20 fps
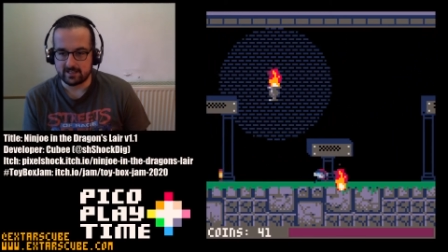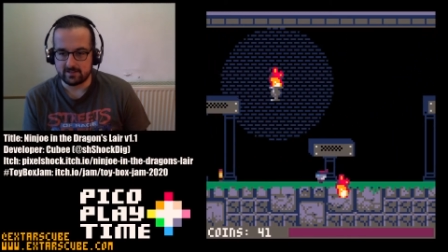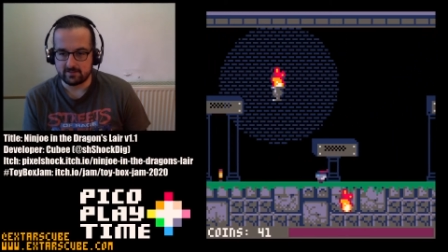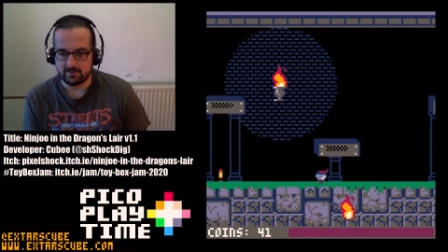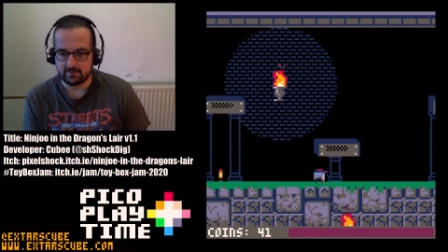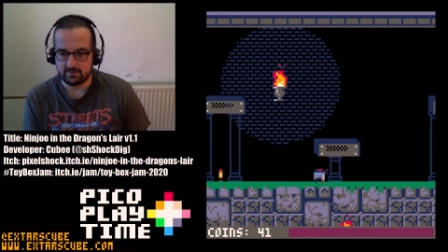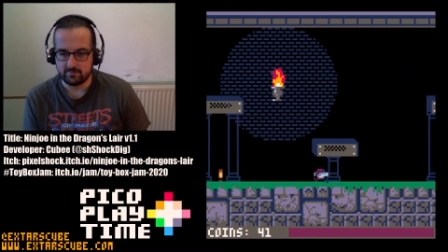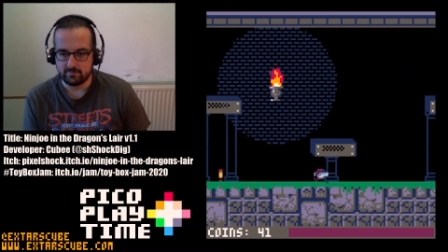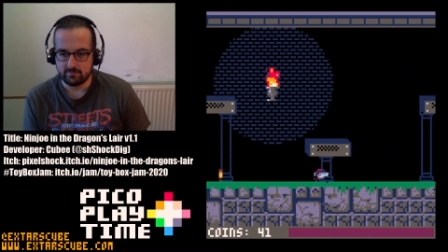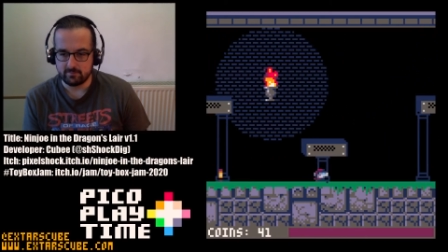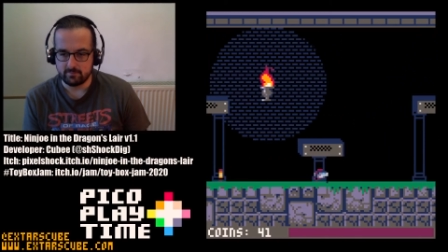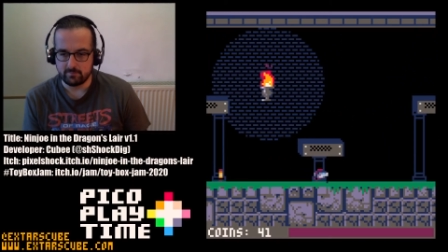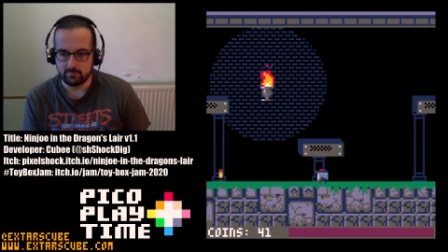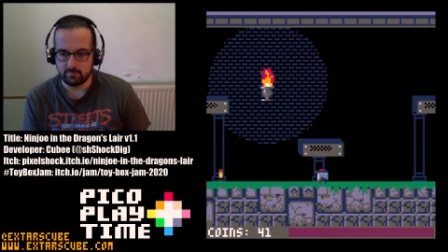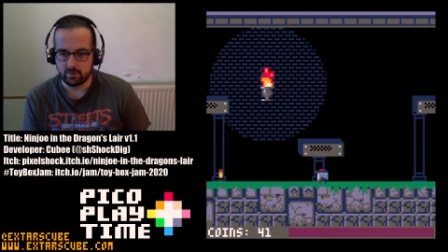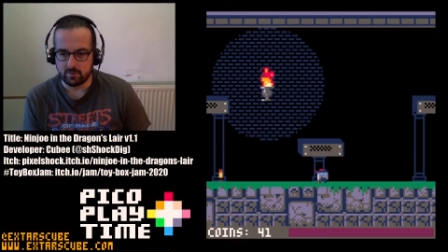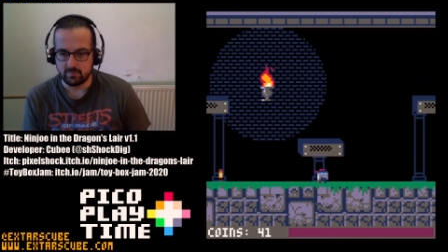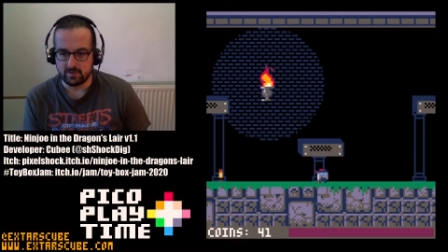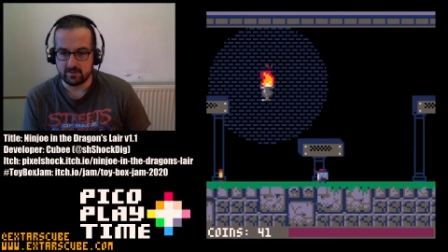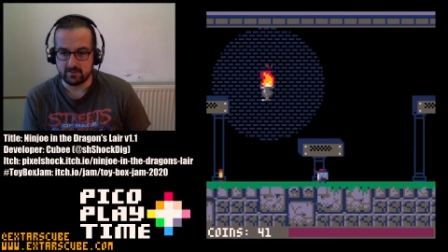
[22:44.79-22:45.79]
is
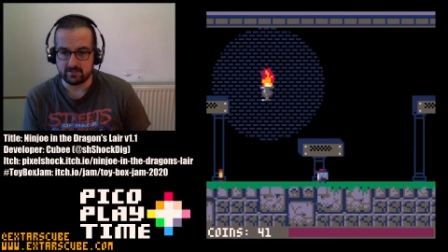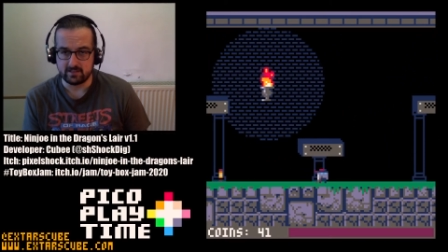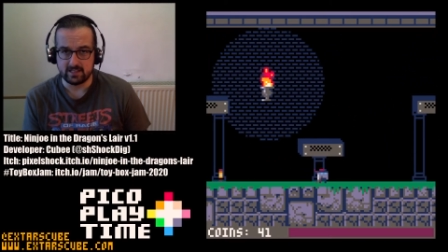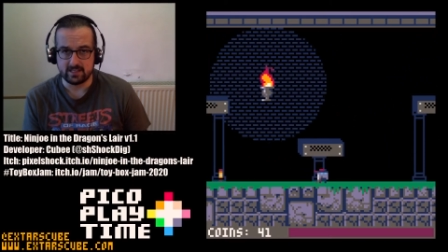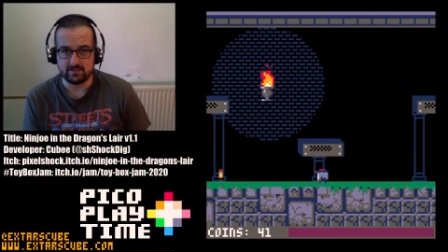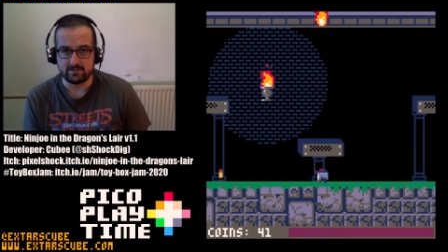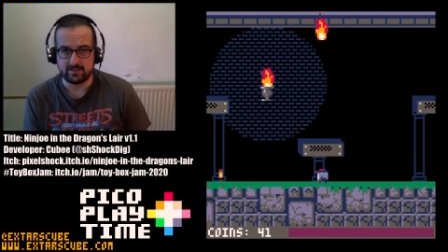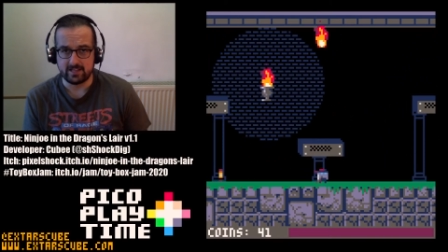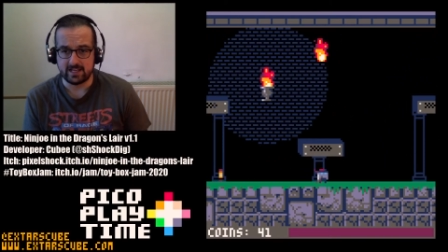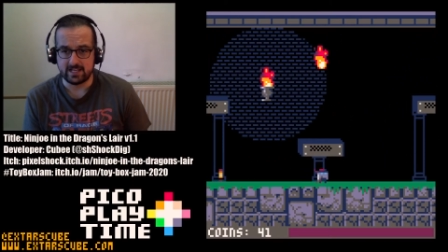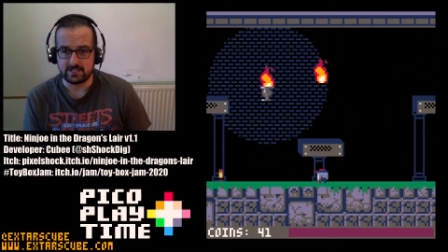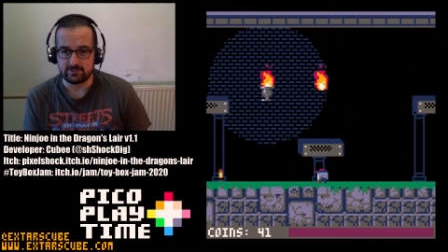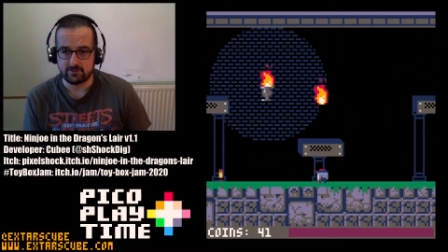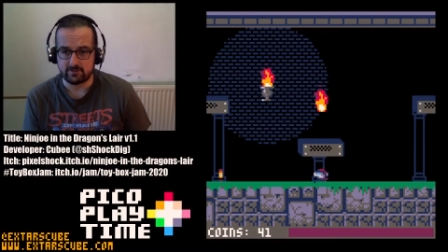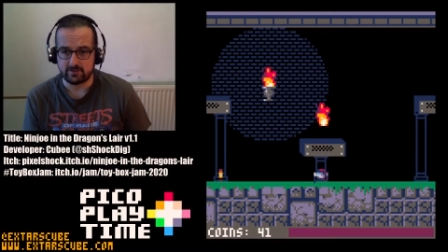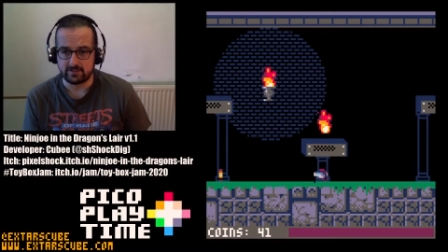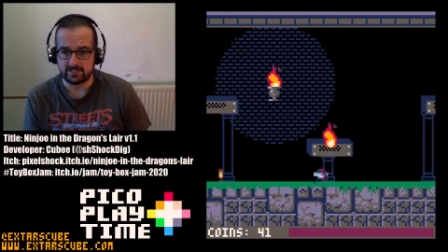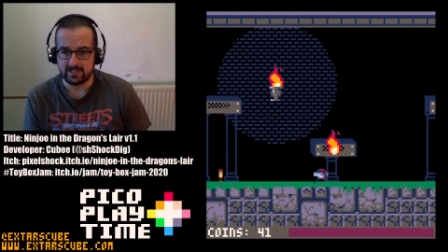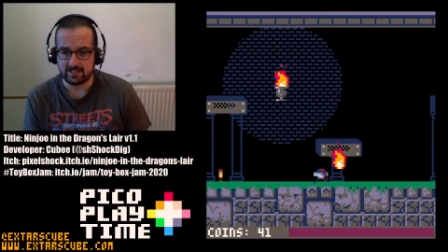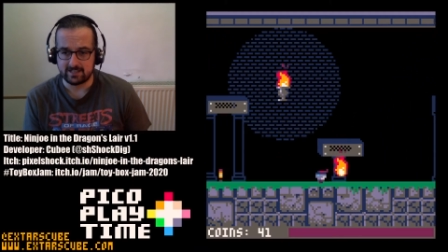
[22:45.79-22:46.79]
probably his least
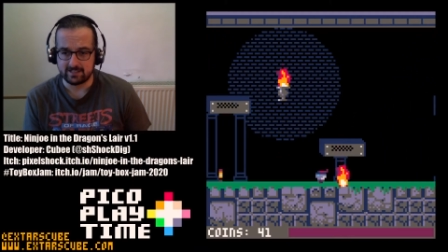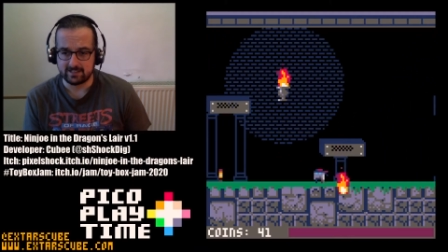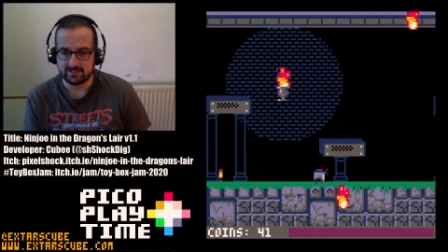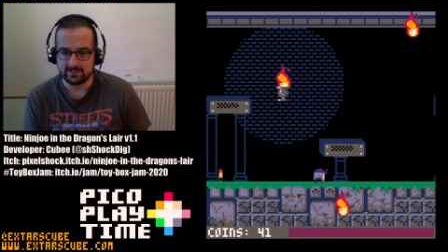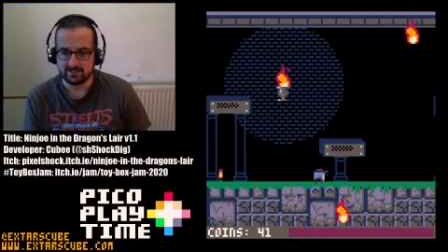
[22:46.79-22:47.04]
dangerous attack.